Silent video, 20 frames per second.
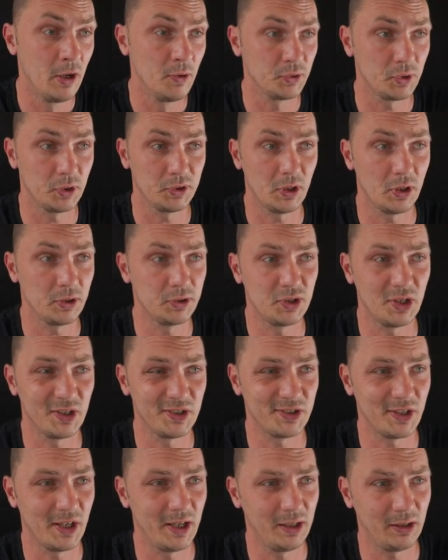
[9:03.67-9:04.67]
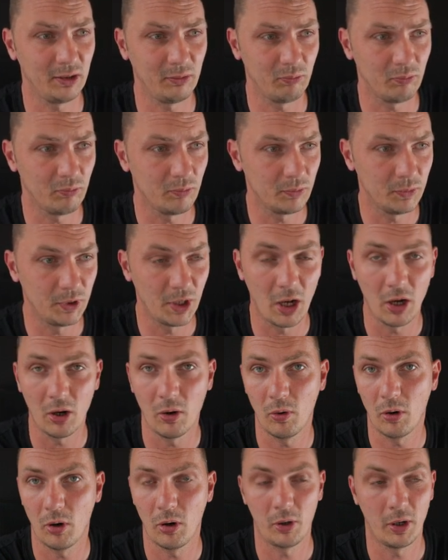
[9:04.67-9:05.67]
So it's not just saying
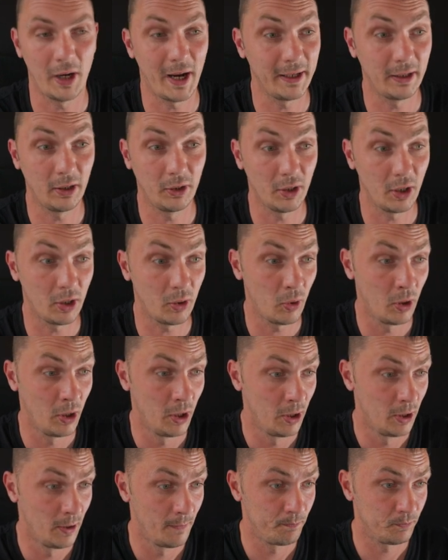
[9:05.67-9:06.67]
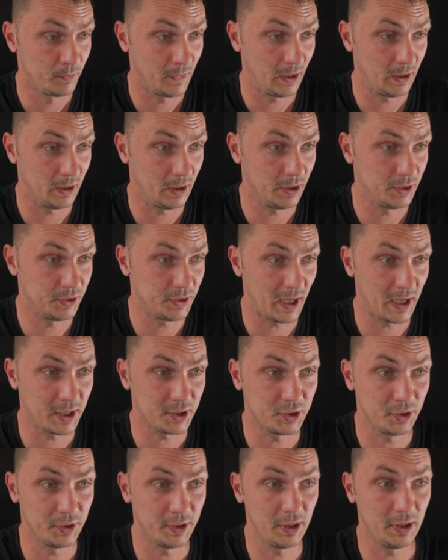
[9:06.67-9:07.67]
no or I don't know. It's
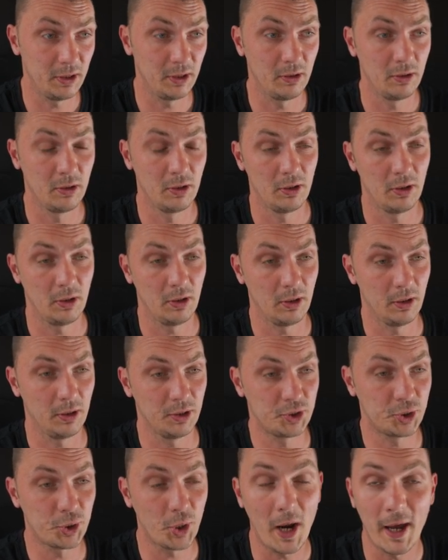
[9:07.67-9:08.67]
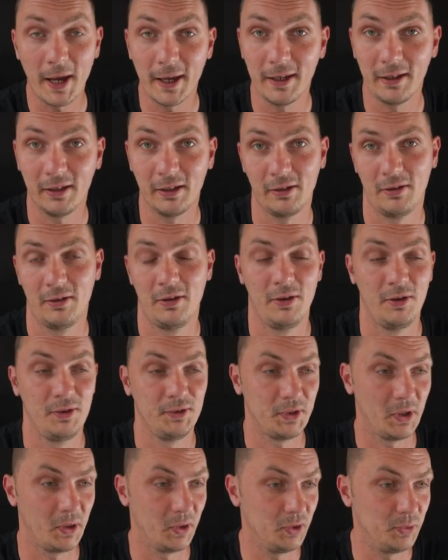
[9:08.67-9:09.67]
actually uh, trying,
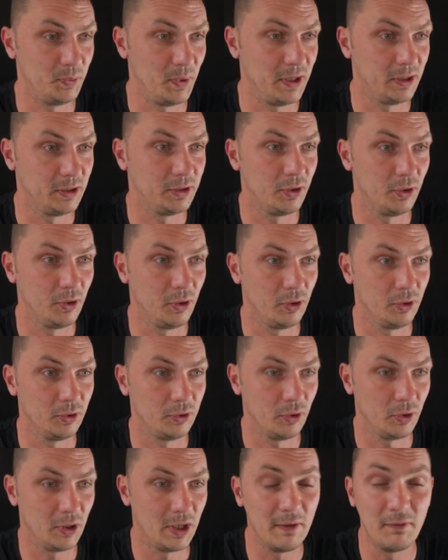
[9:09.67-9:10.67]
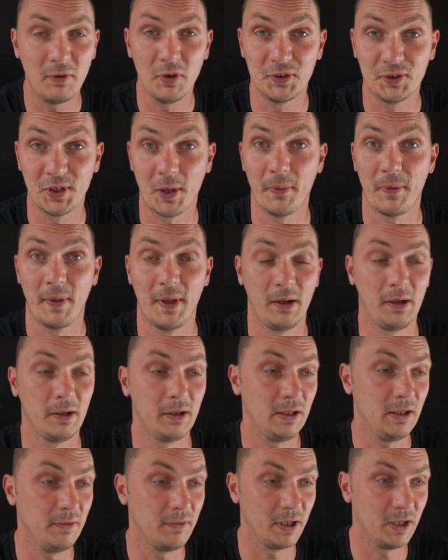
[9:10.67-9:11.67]
so to speak, to, to give you something,
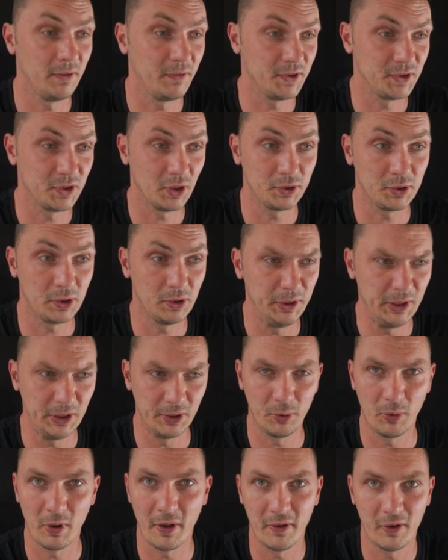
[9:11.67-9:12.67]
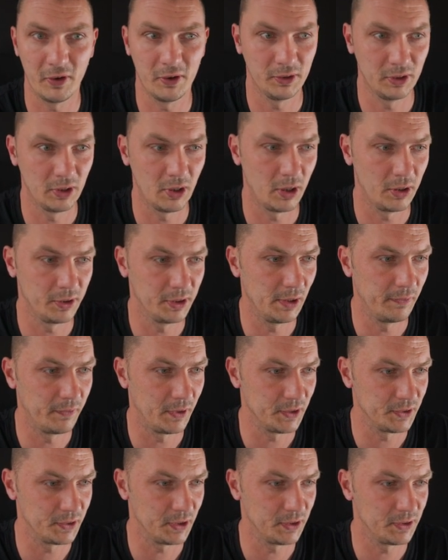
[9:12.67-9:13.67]
even if it's not clear whether there are
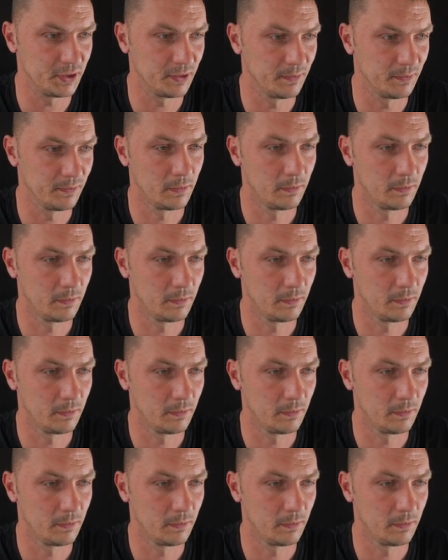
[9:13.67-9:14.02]
differences.